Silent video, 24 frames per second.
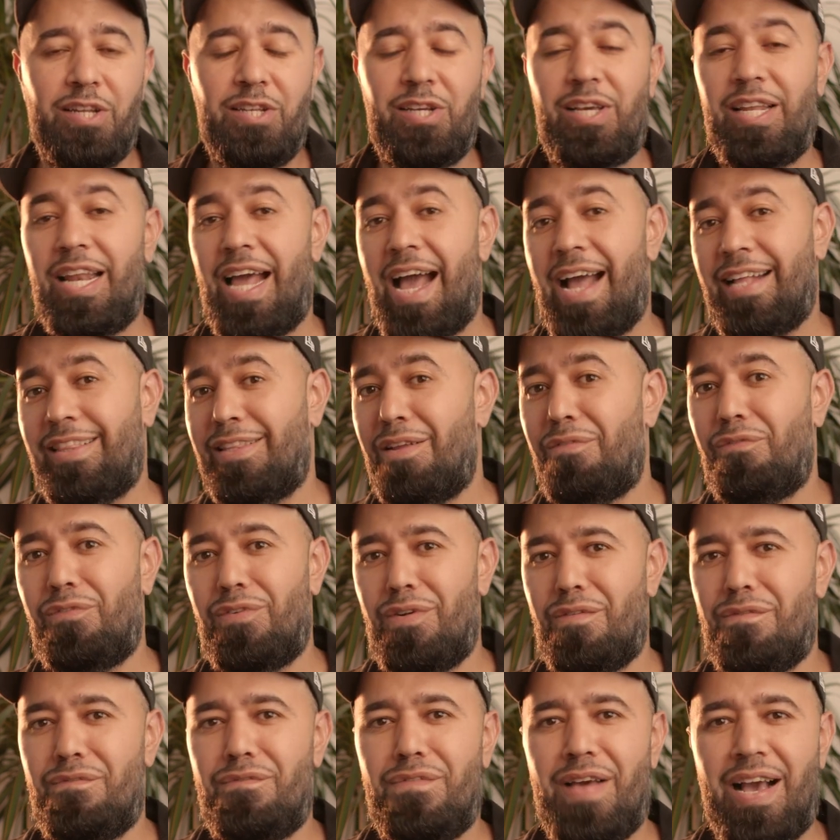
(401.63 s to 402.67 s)
You can add
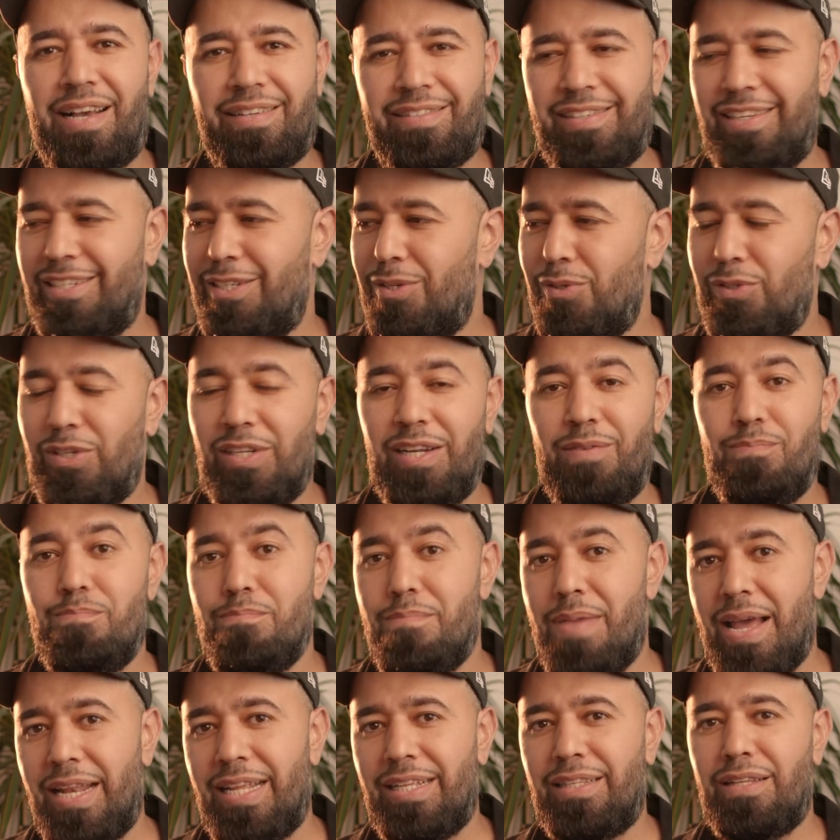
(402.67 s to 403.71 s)
different effects and use it in
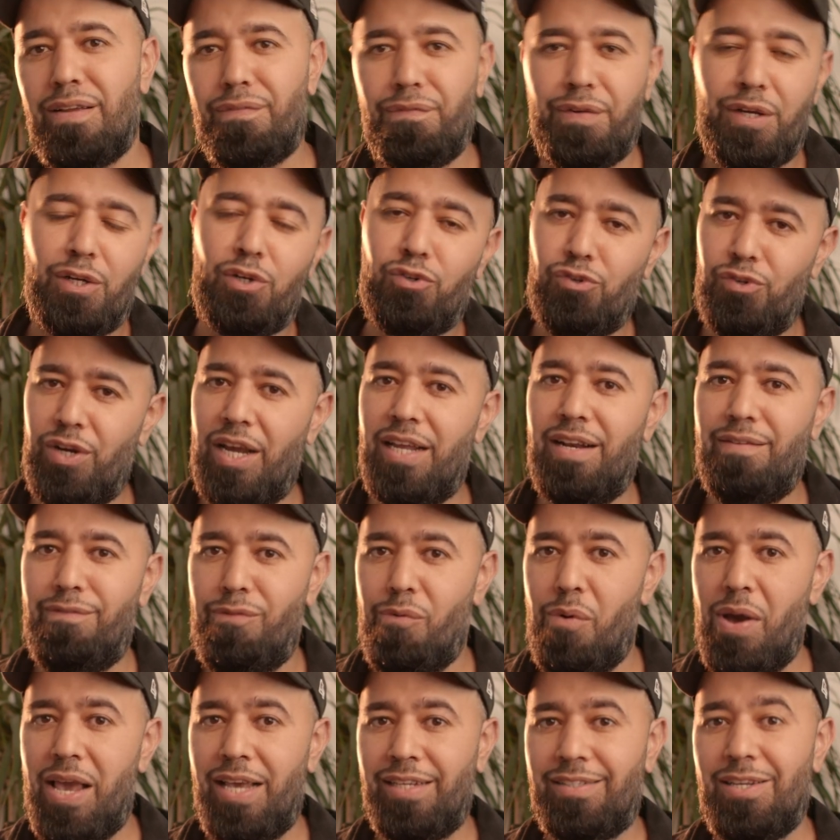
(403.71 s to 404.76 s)
many different creative
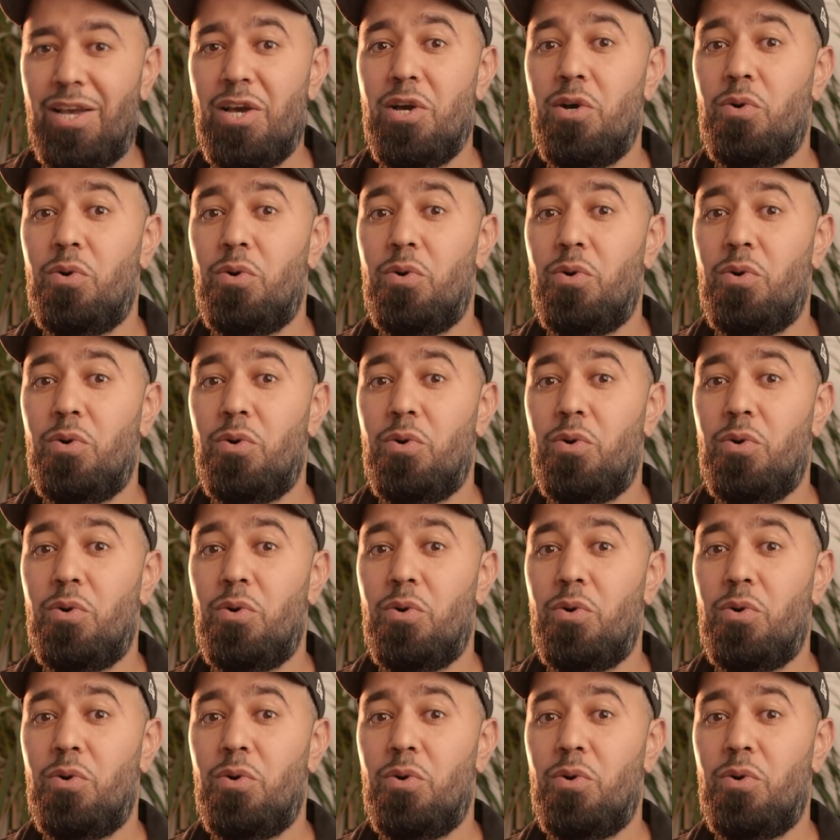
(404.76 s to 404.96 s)
ways,